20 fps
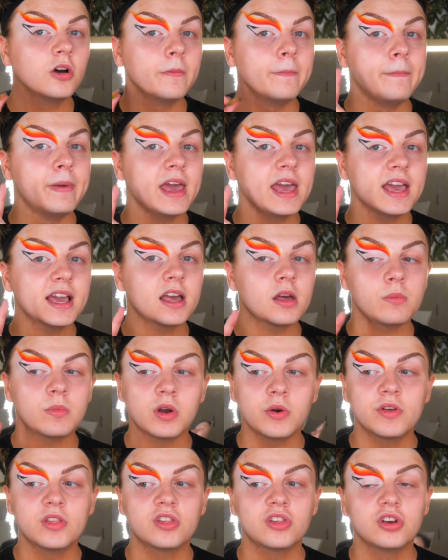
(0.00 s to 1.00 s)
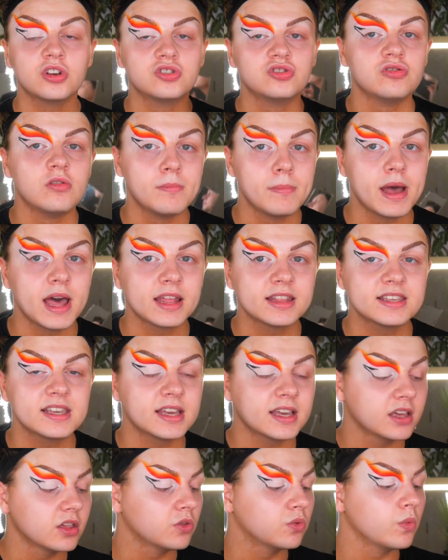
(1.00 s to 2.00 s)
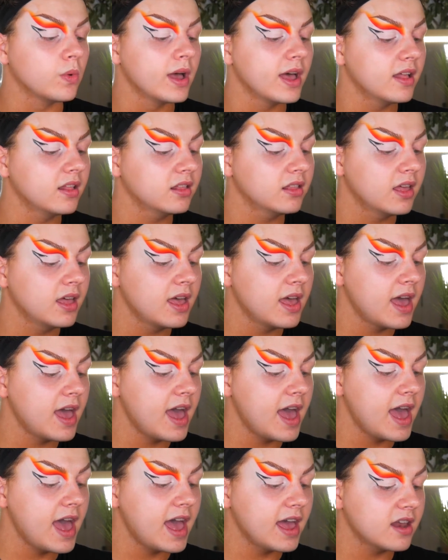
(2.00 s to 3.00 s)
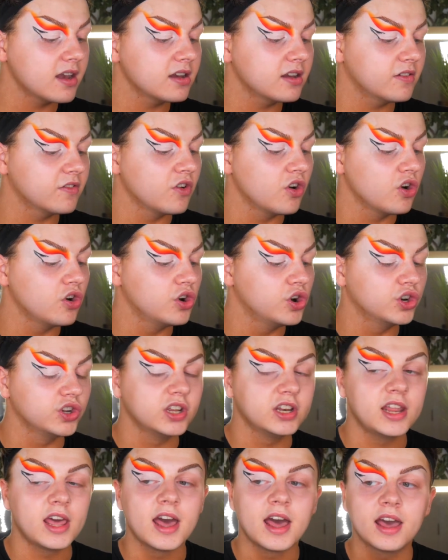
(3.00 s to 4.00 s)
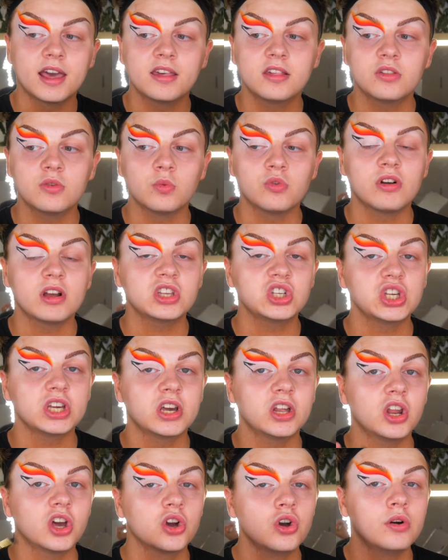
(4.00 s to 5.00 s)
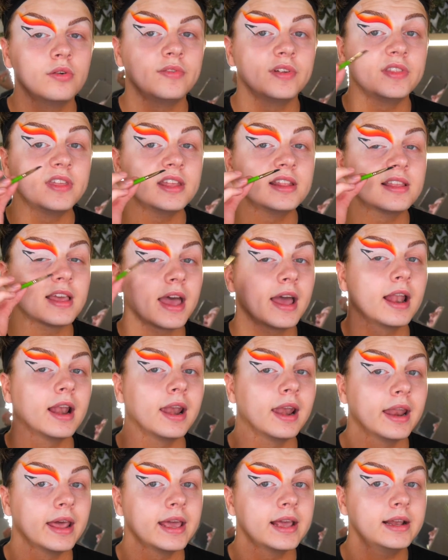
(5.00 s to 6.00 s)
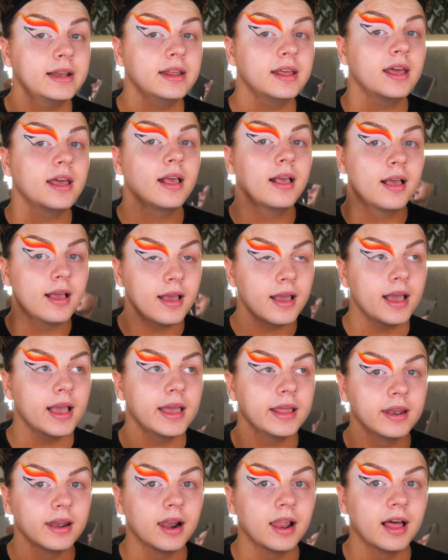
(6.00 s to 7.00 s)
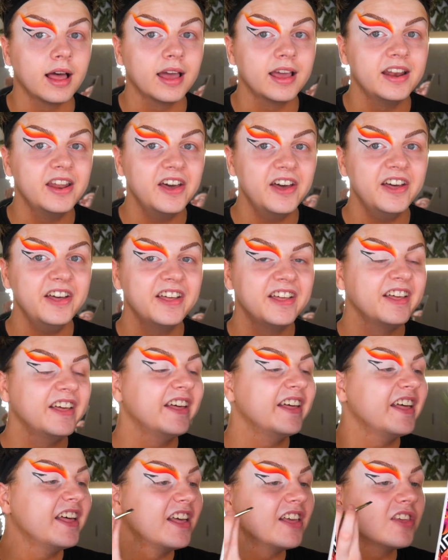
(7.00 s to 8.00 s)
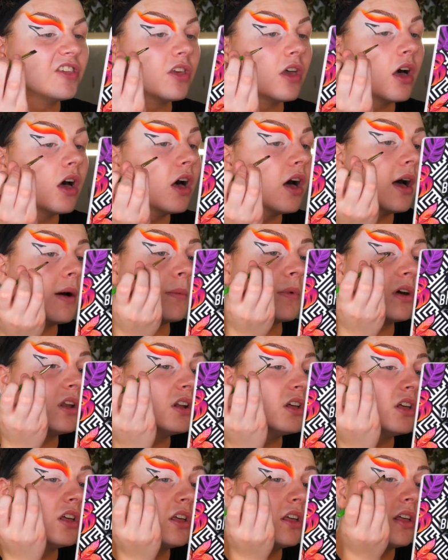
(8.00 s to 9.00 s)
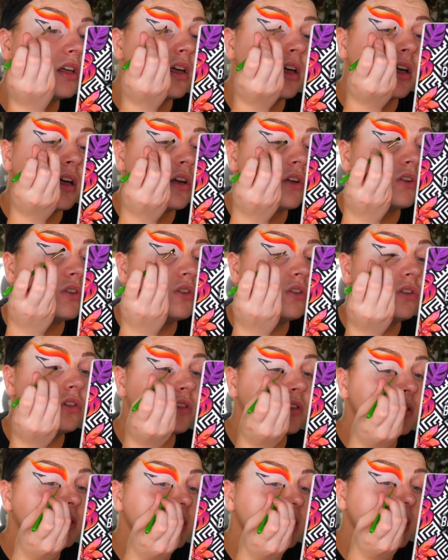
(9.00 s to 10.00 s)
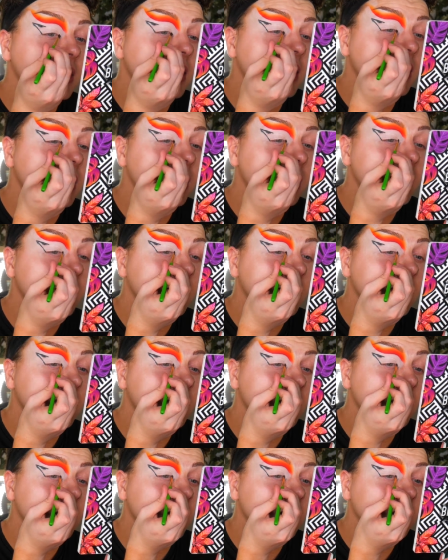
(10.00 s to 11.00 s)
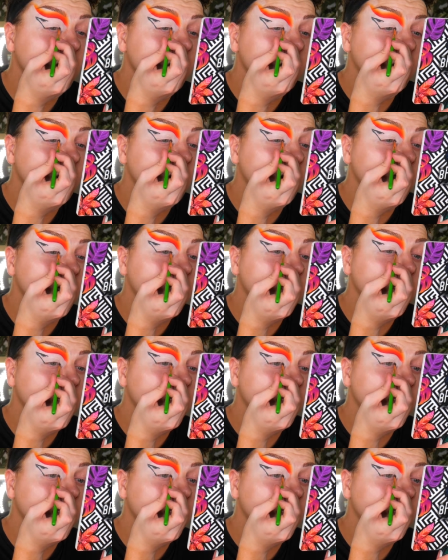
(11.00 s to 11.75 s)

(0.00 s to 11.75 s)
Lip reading: big and we're going so dramatic as well, and I've got hooded eyes, we're actually going to cover the entire lid in liner. So I'm going to just start in the inner corner